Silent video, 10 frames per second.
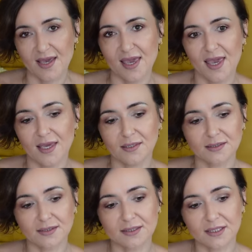
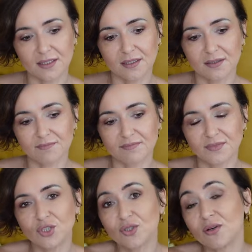and um,
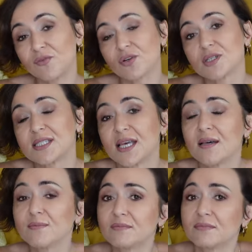you know for
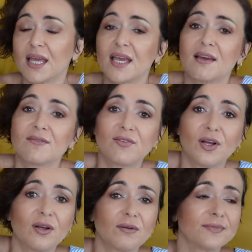some they have
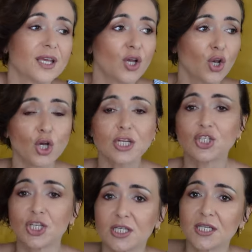a longer
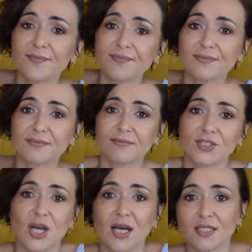journey
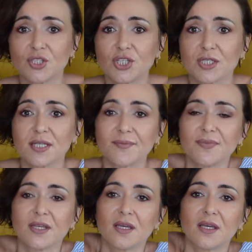much harder journey
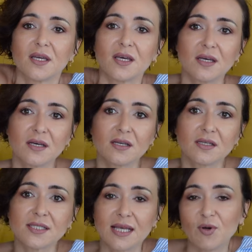
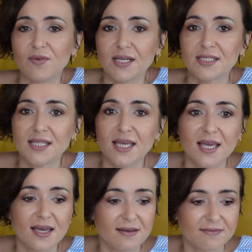uh, some of us they
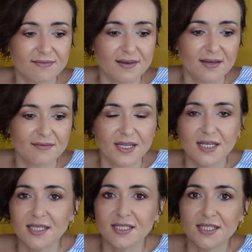have a
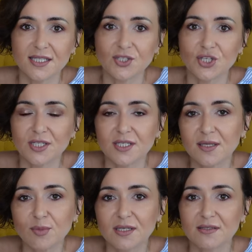very easy
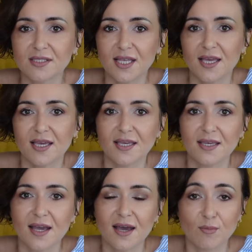journey because
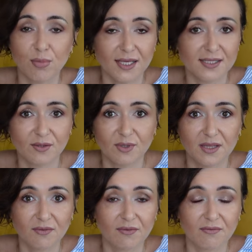they are blessed
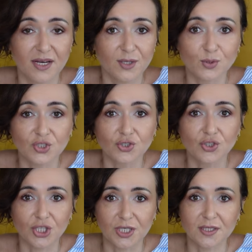with very good
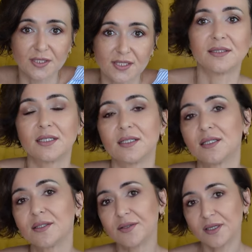genes the
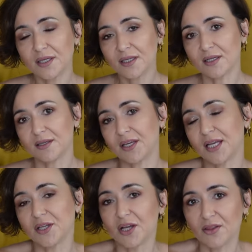healthy living
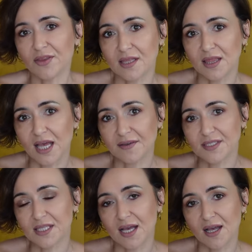and healthy
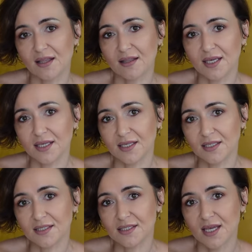lifestyle
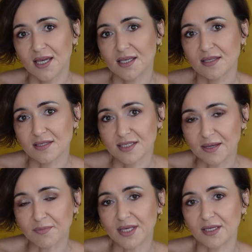is
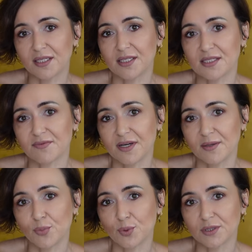something that is very
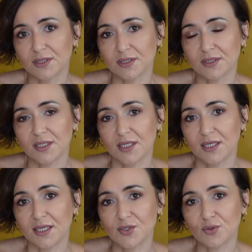important
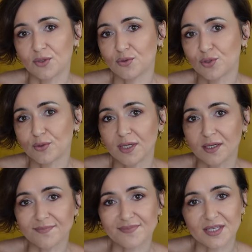as you know
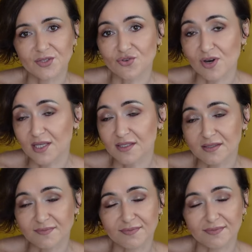sugar stress